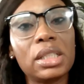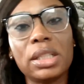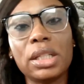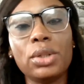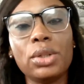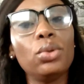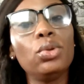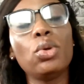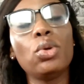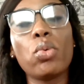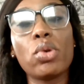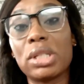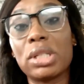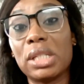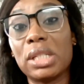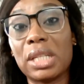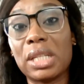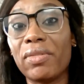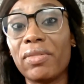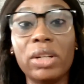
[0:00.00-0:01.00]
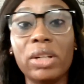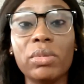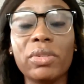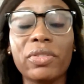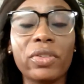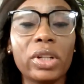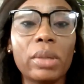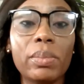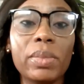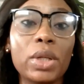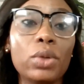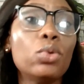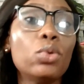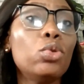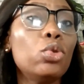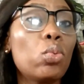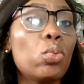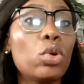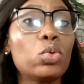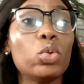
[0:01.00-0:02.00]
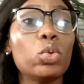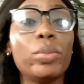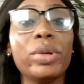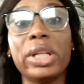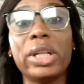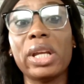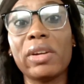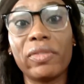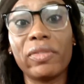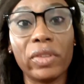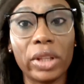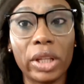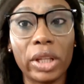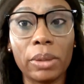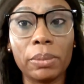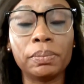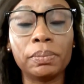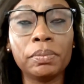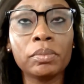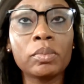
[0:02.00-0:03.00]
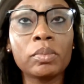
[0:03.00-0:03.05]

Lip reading: They don't know what is available for them. They don't know what will be there for them.